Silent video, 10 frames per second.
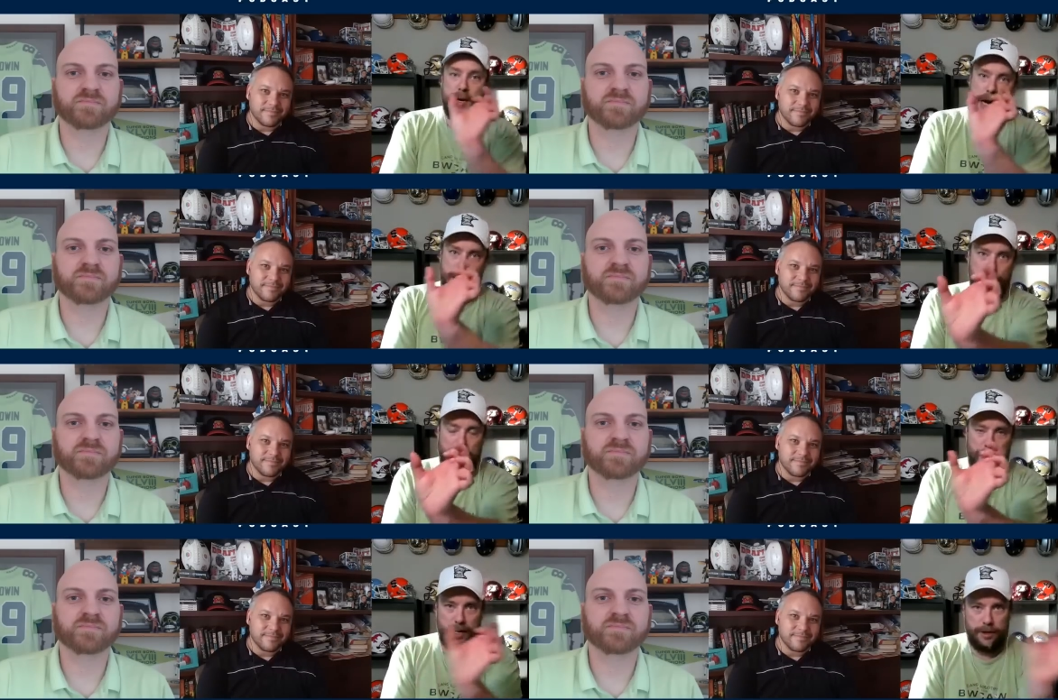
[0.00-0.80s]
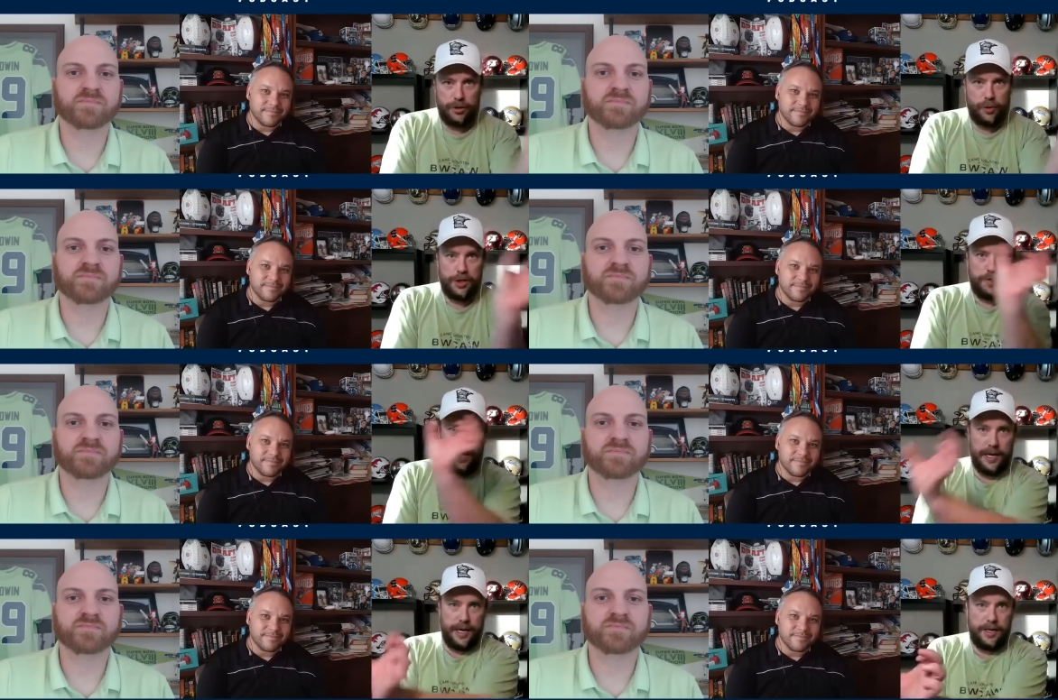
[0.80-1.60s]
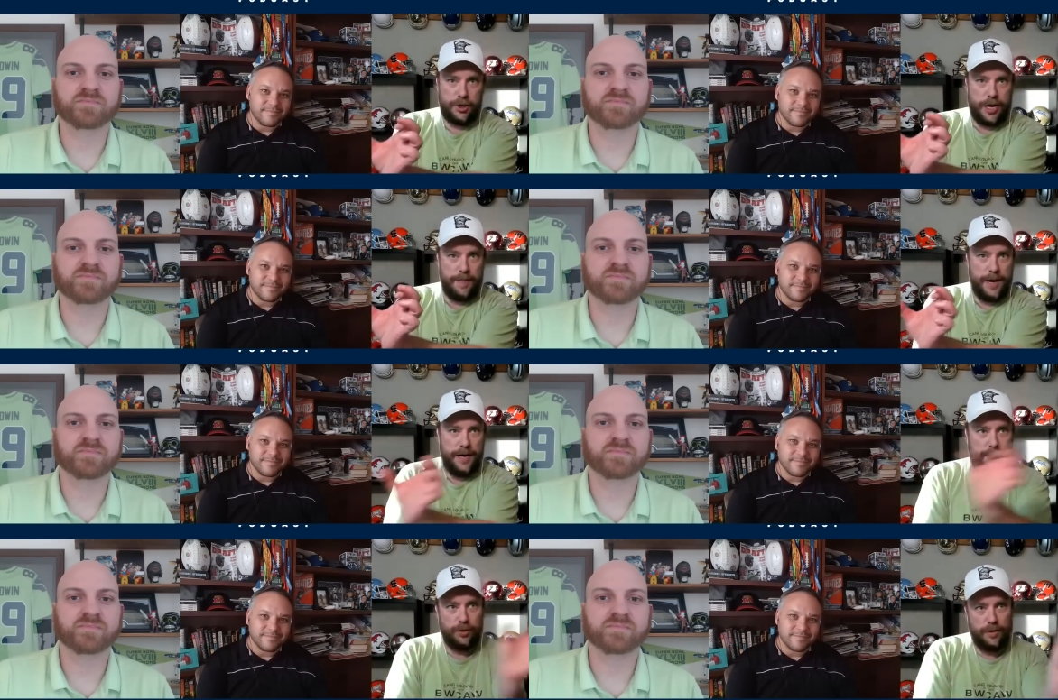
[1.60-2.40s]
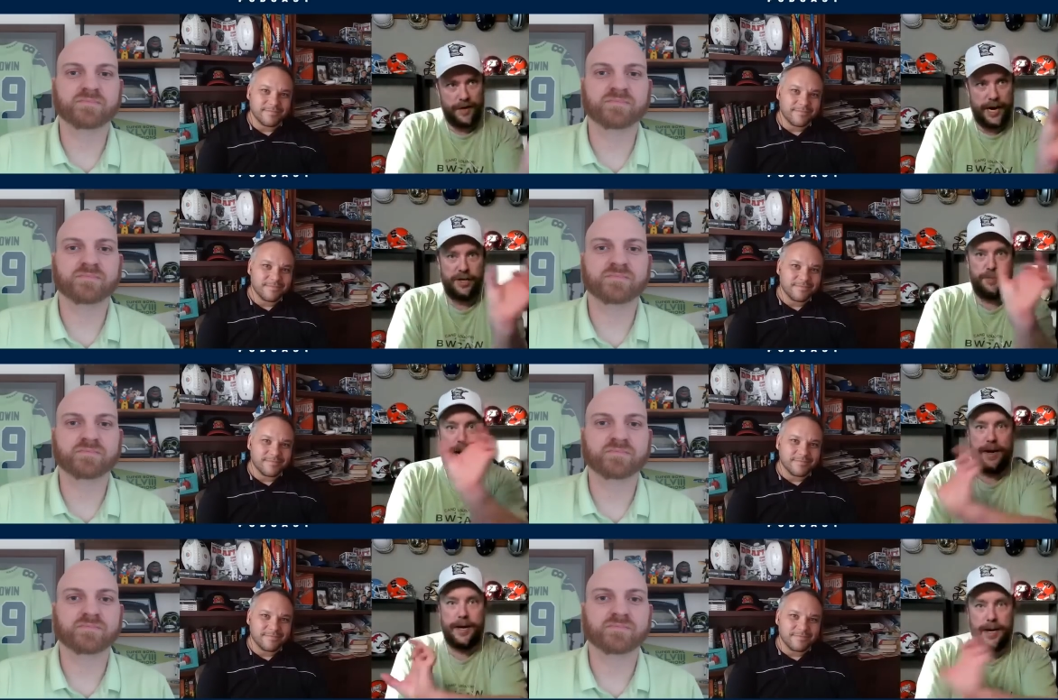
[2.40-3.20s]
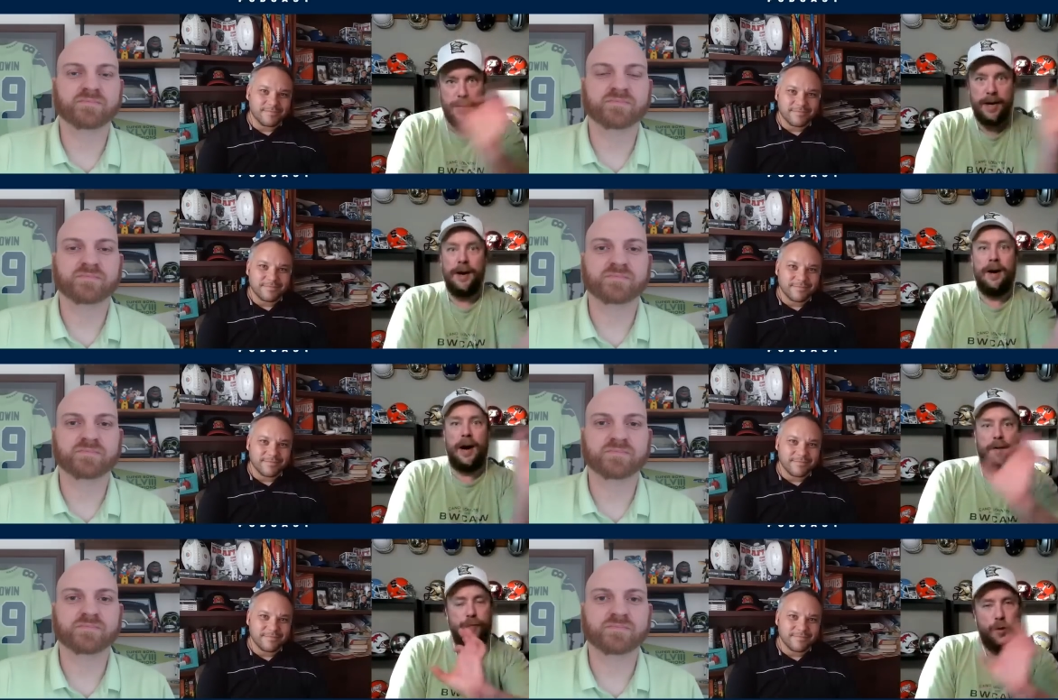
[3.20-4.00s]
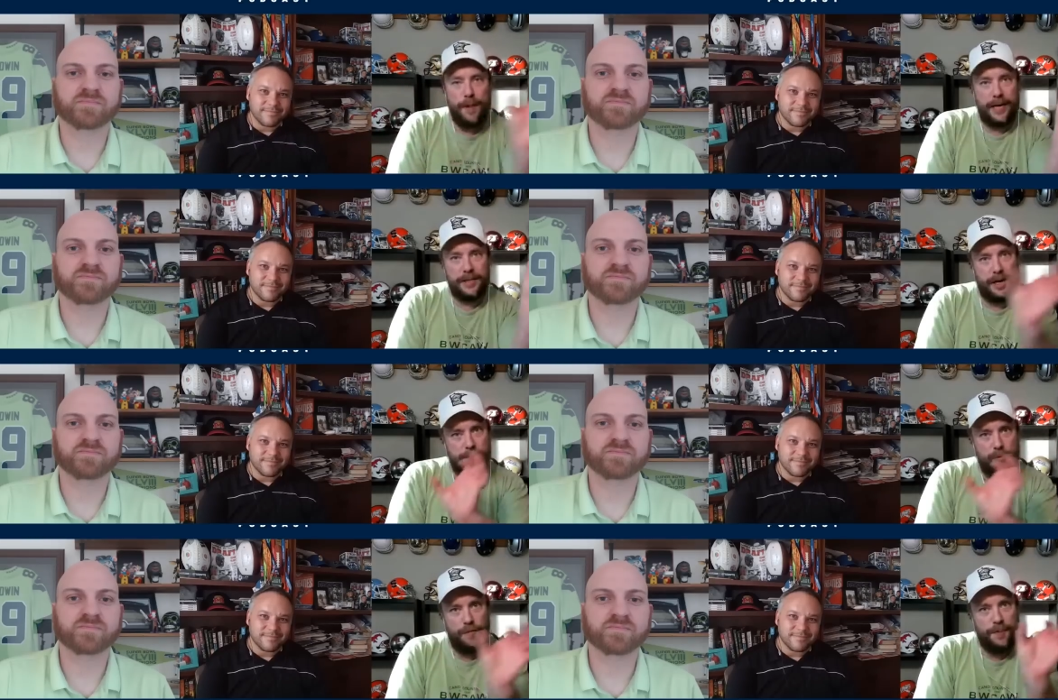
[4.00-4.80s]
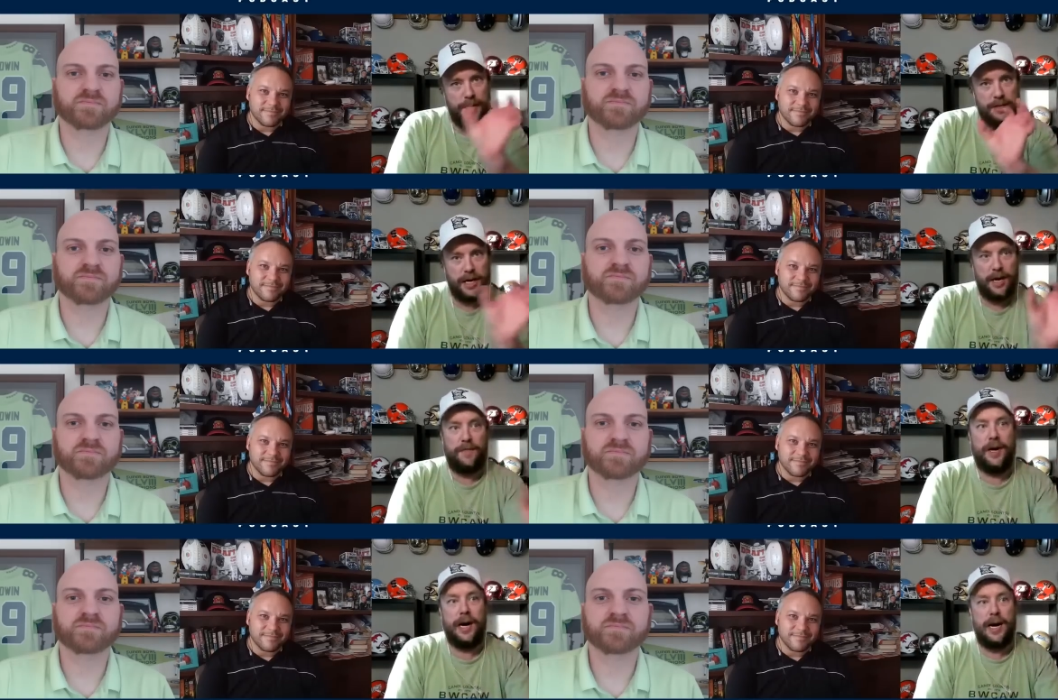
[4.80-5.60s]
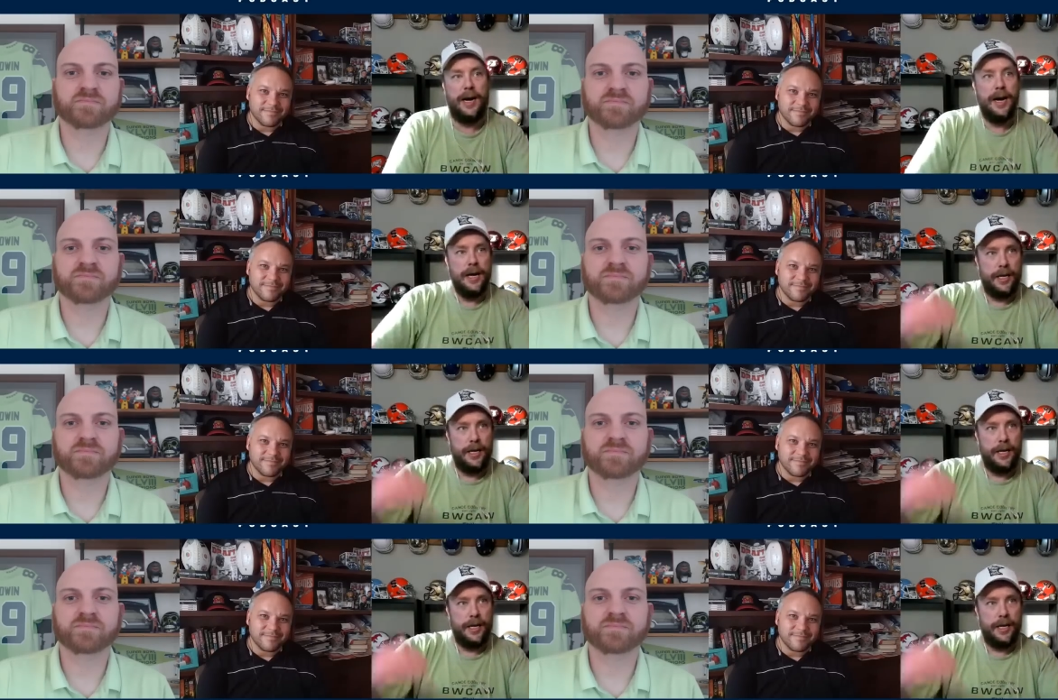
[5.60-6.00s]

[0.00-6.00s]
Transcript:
Speaker 1: Now you're probably going to switch him again and try to make him sort of an H backy uh, fullback type move piece kind of a guy.